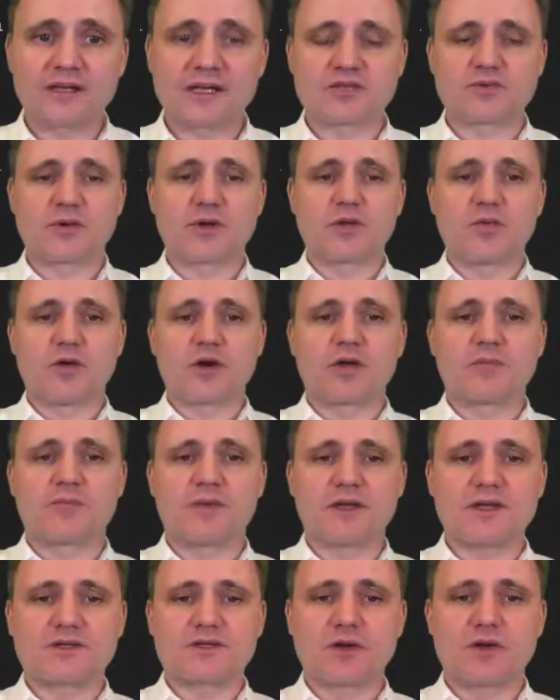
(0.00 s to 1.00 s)
That's where you want to
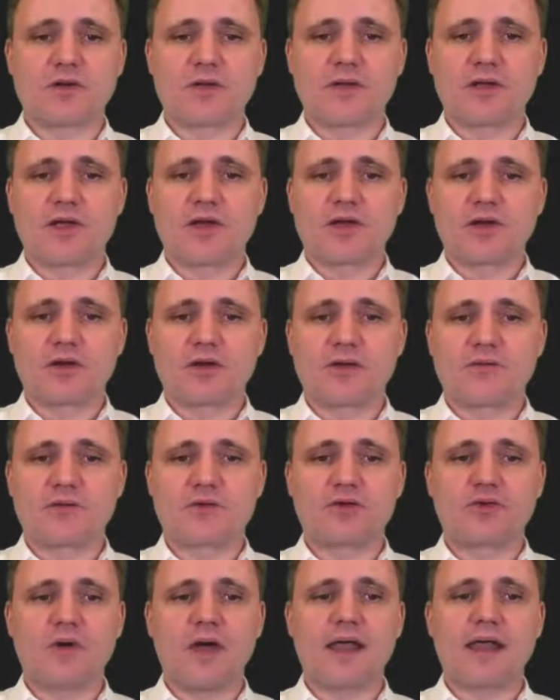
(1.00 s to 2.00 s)
be. So if you
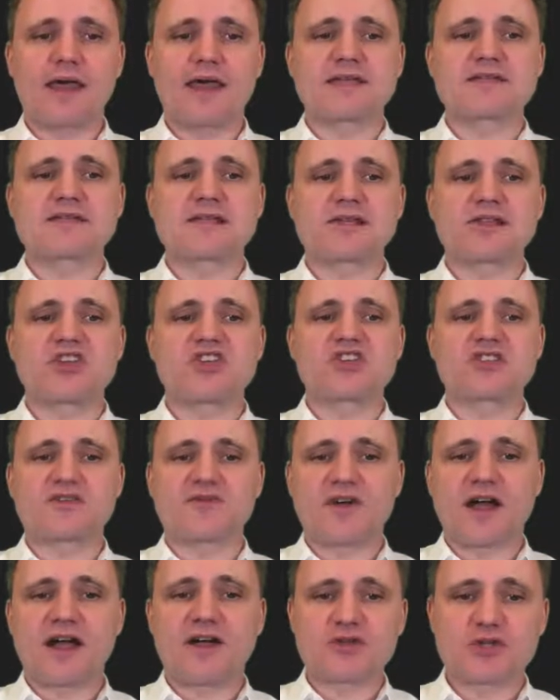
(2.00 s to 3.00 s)
do ls list
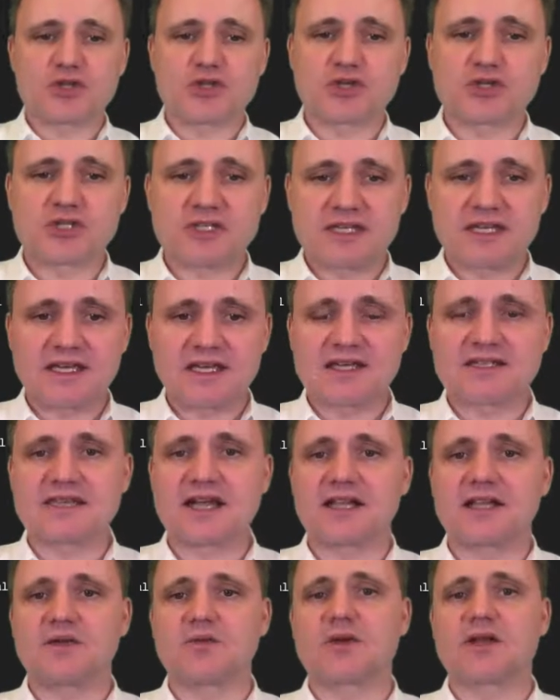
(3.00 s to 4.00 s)
files, you should see
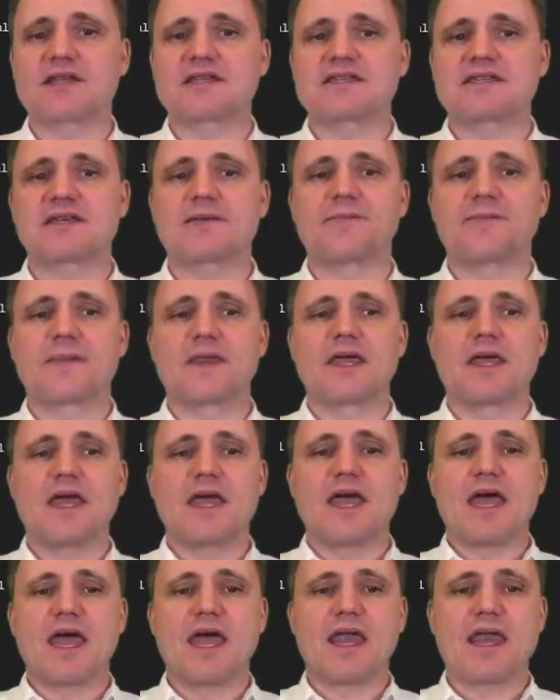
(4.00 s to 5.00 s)
exactly what I see.
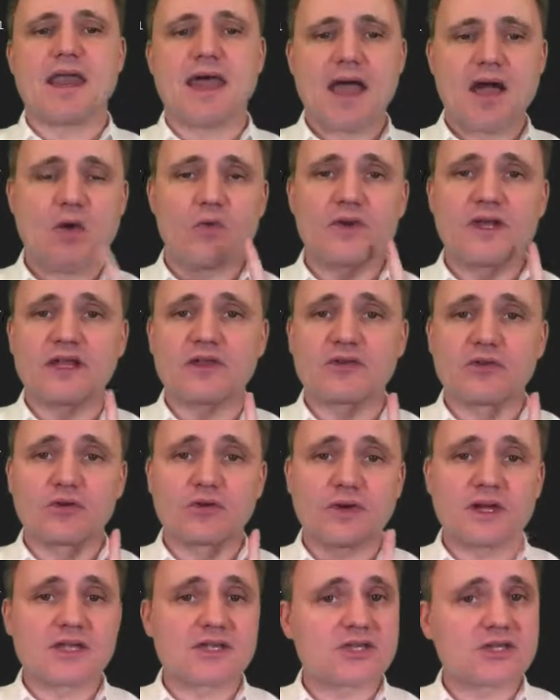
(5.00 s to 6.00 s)
And now we need
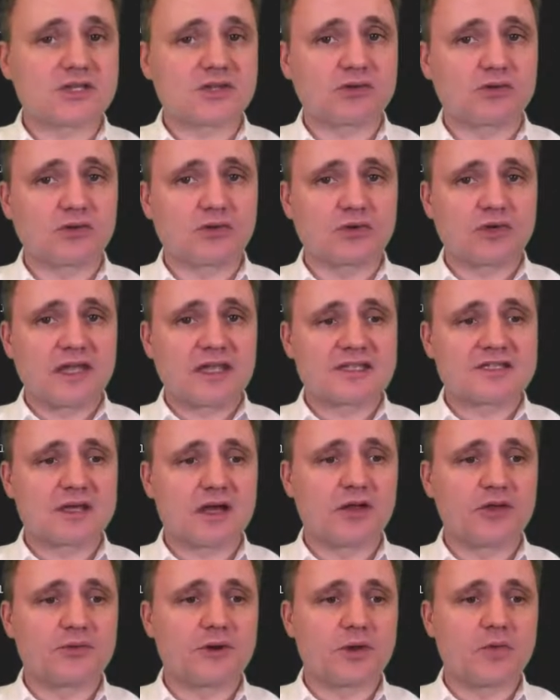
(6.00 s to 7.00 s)
to
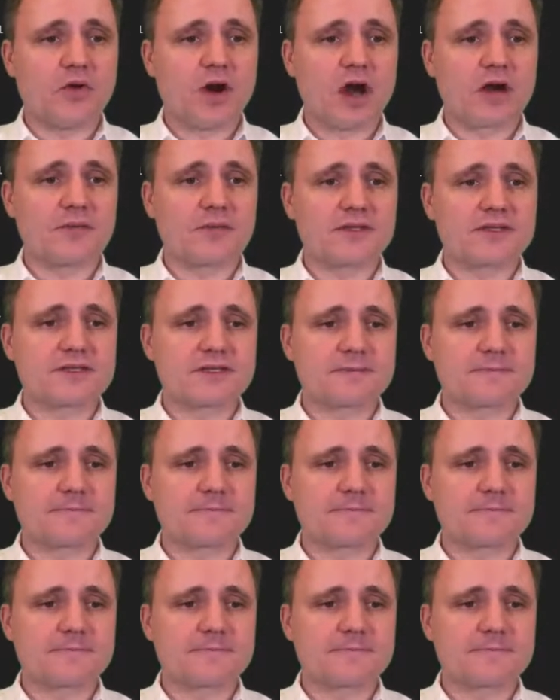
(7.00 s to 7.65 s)
install the requirements.